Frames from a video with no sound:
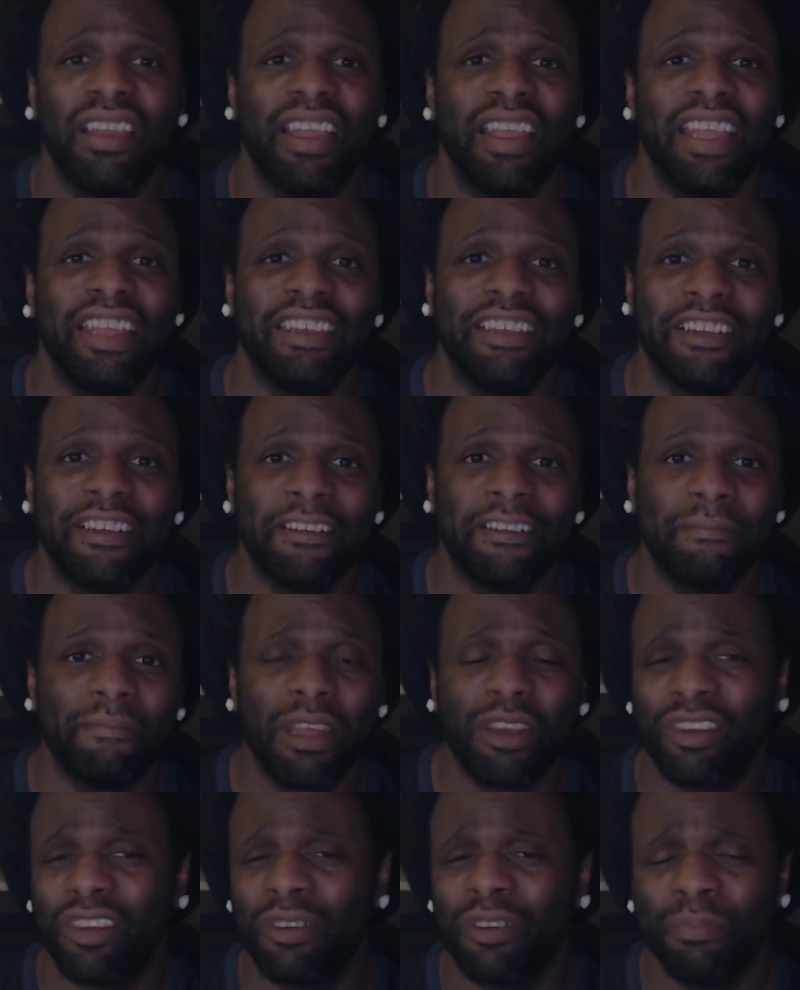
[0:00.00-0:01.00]
And um, I
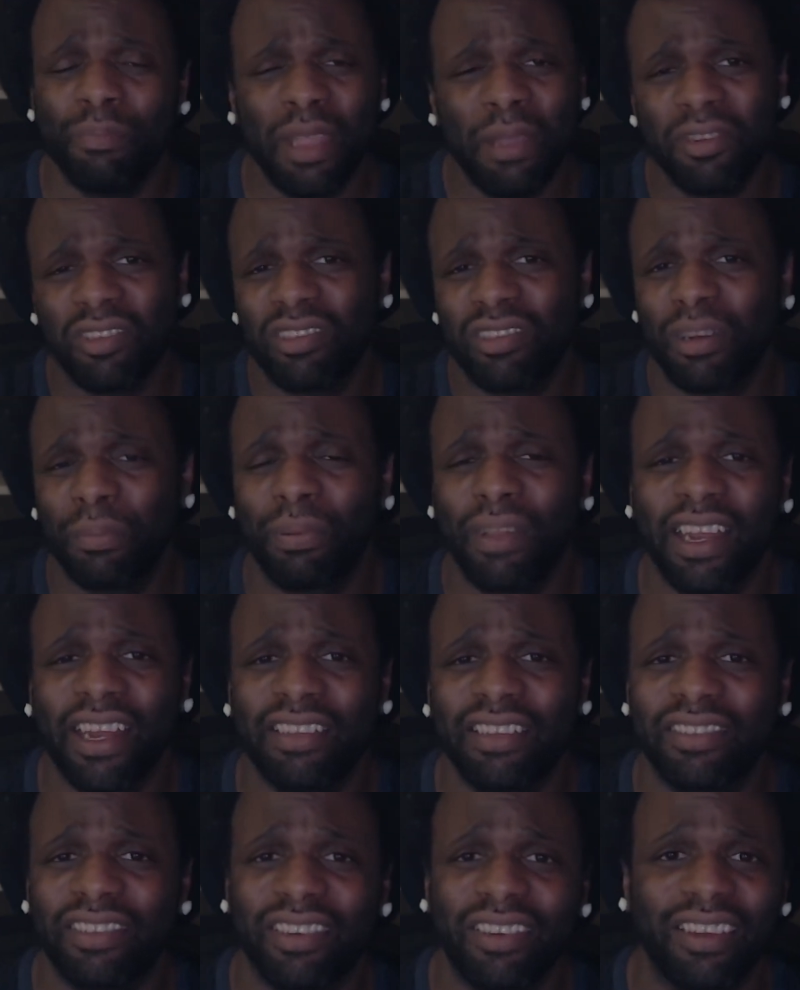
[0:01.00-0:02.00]
don't know, maybe you should apply
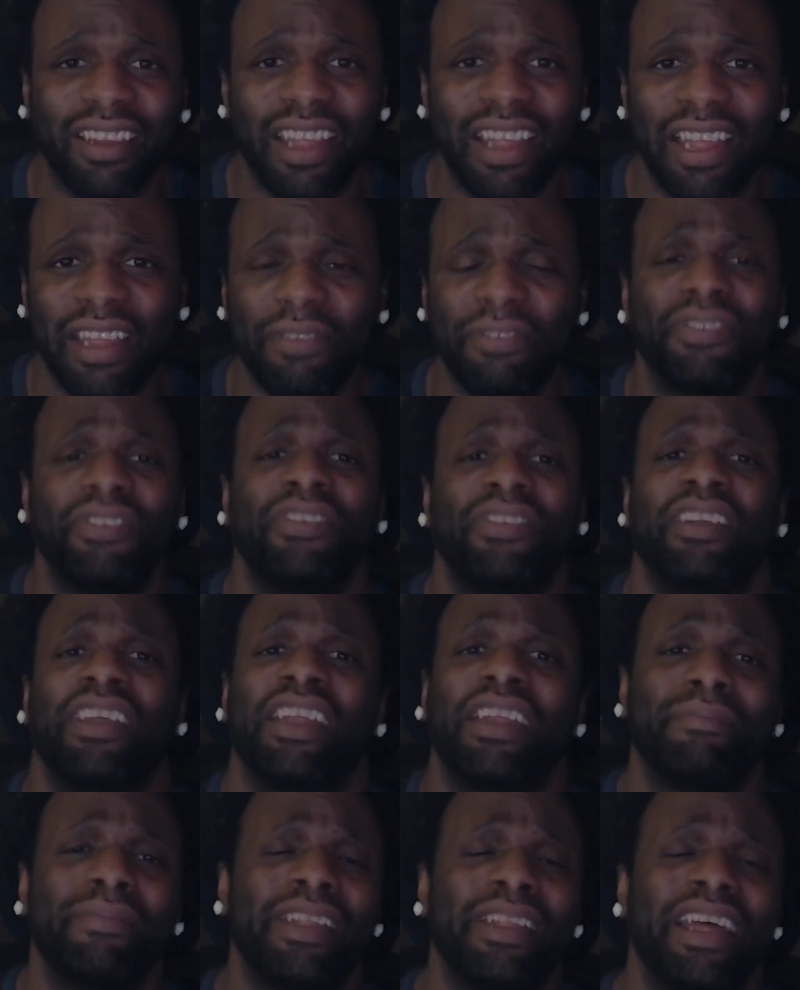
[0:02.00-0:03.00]
that to your life.
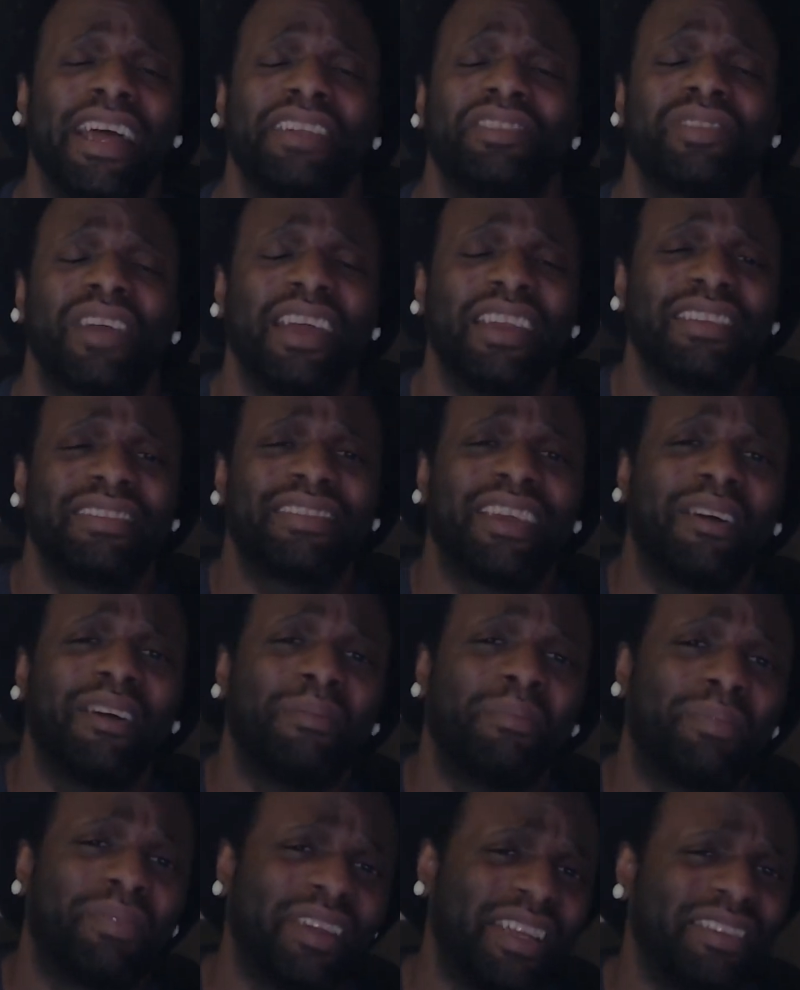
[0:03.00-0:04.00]
And I'm not trying to
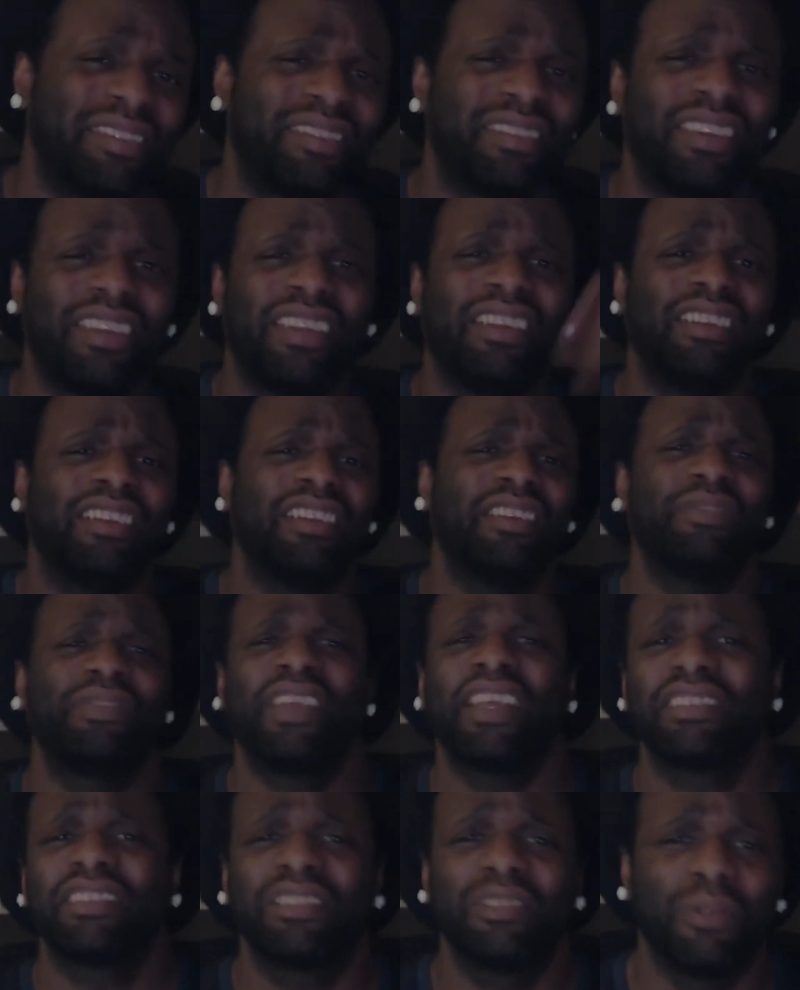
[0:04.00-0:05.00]
sound preachy if
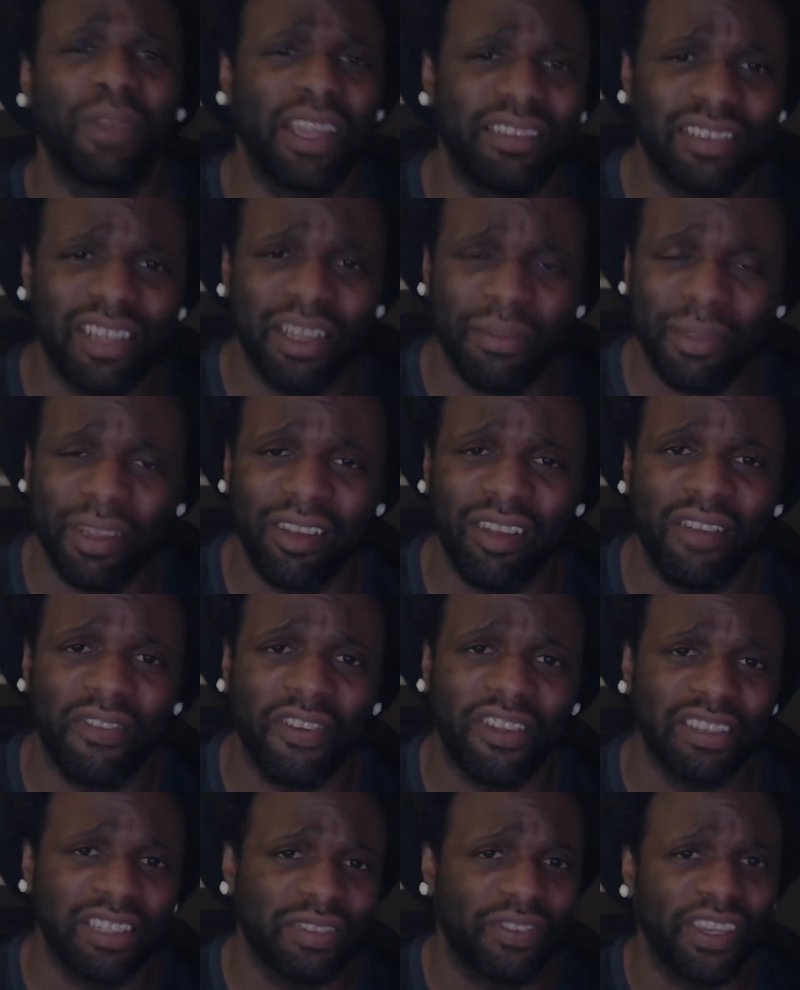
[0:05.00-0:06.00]
that's the way it's coming
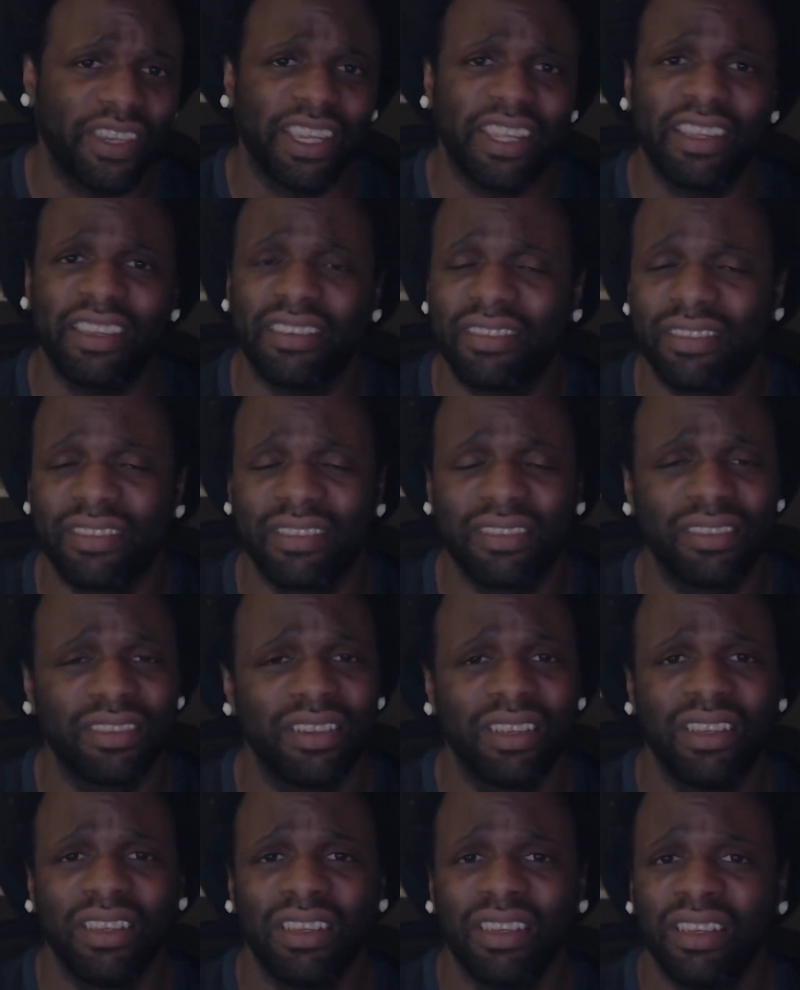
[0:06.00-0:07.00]
off, because if it is,
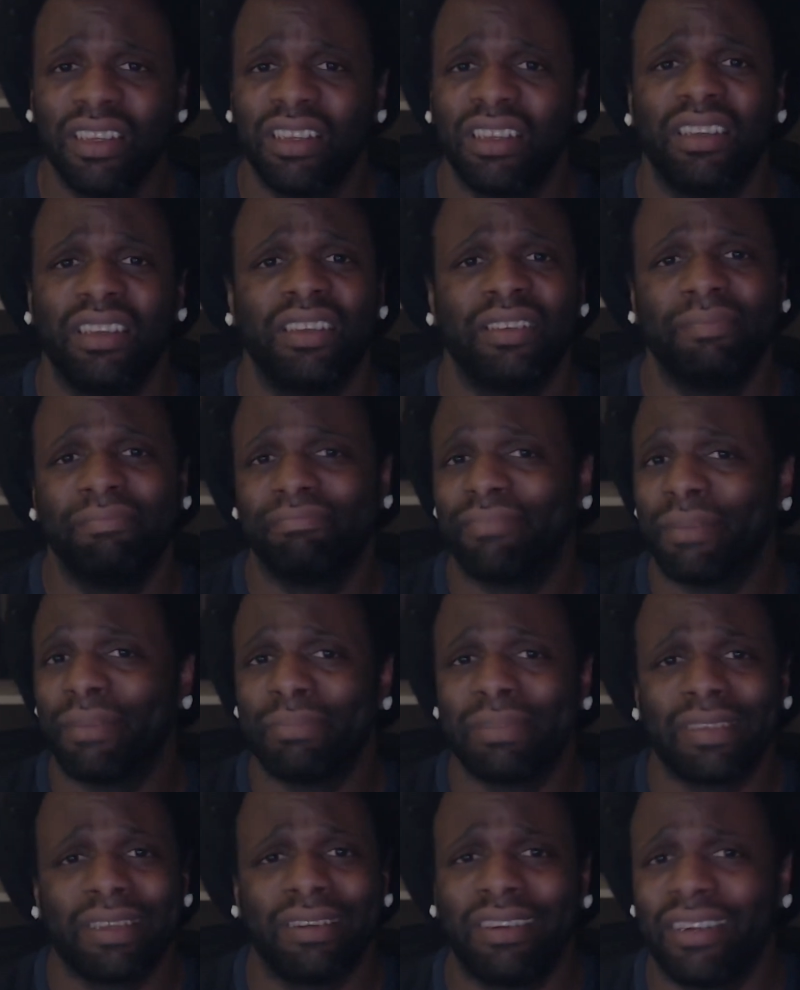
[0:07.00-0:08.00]

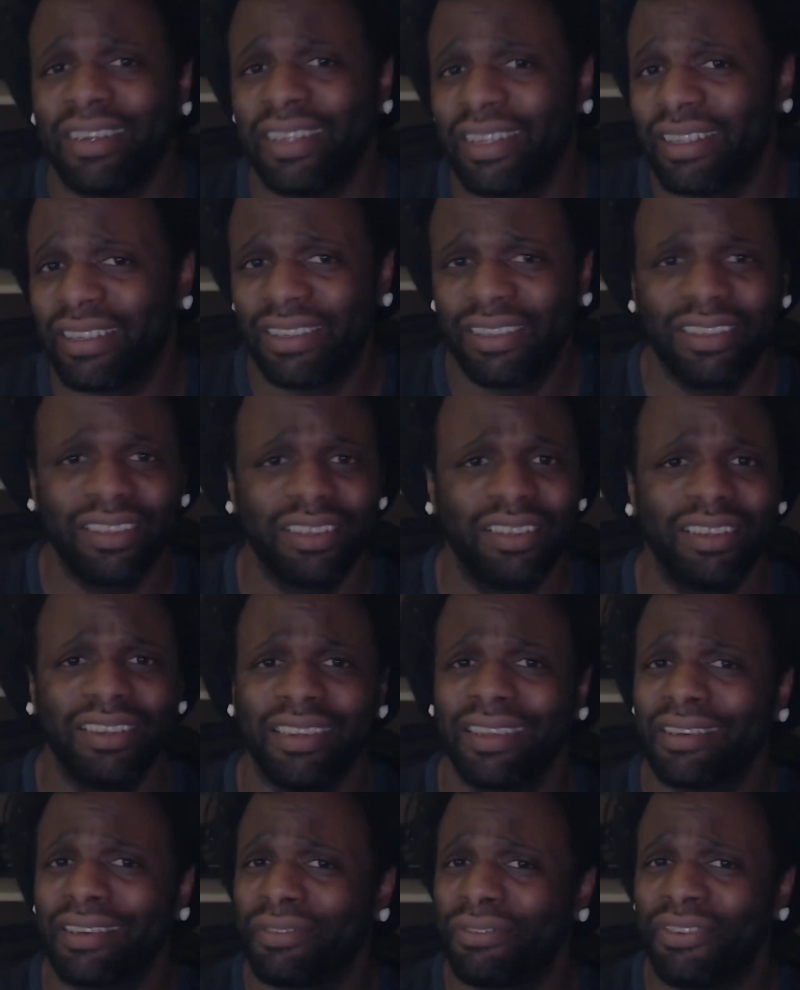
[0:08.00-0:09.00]
I'm sorry,
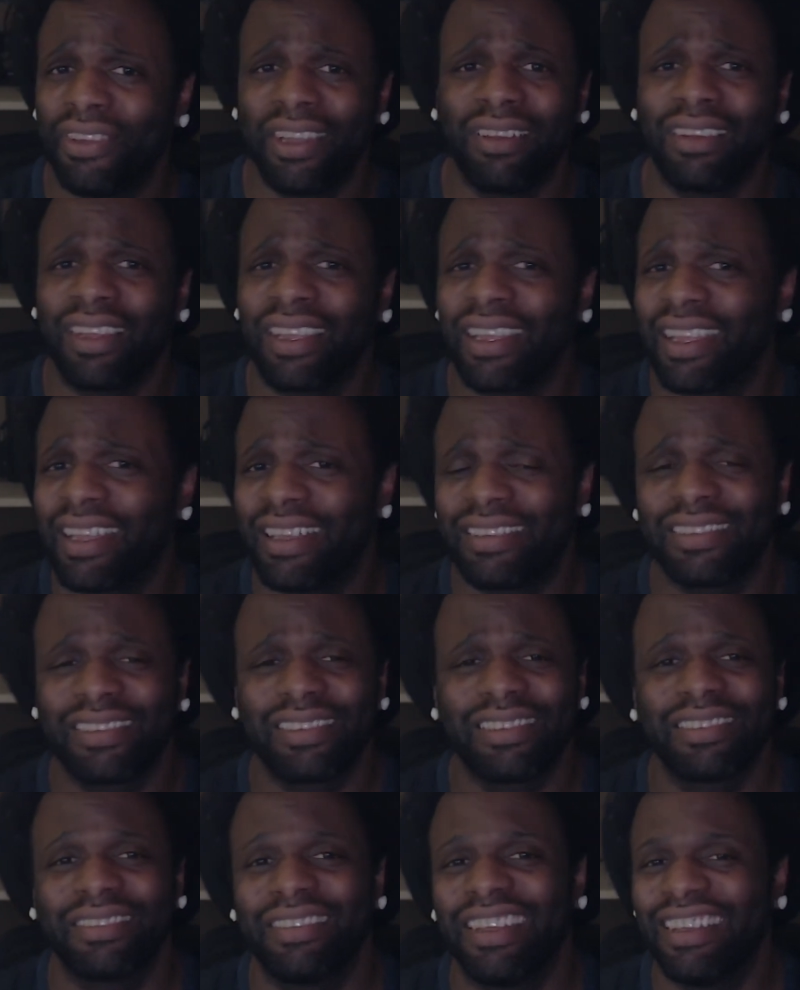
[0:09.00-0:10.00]
another fail, I
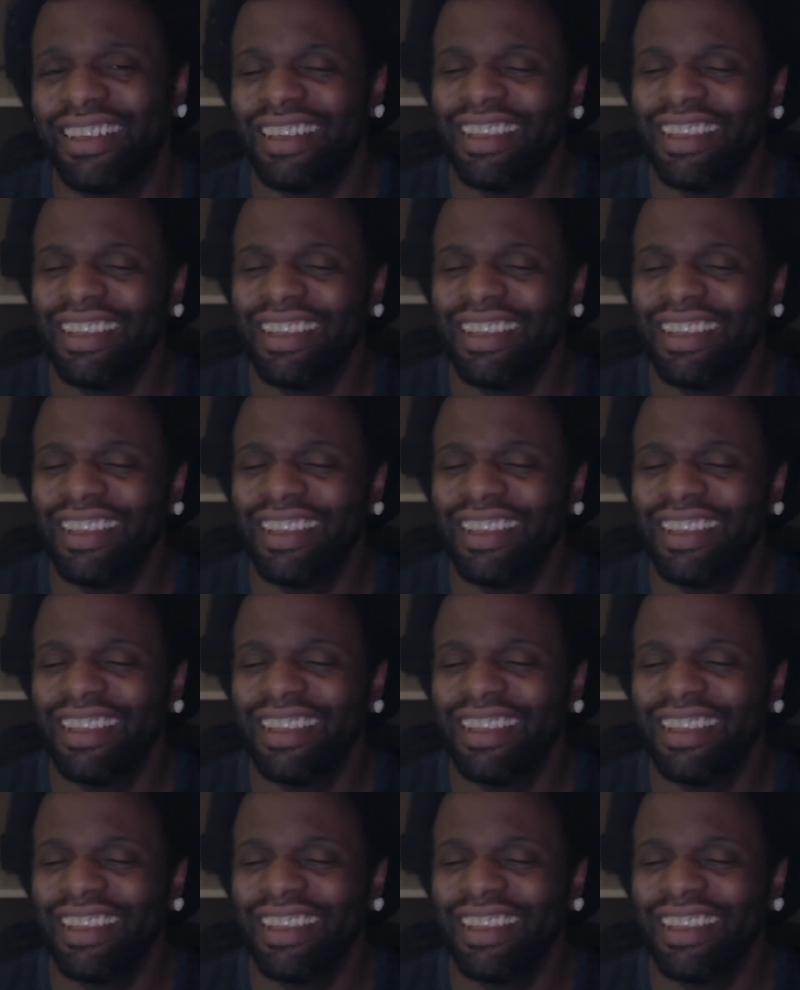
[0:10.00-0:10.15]
guess.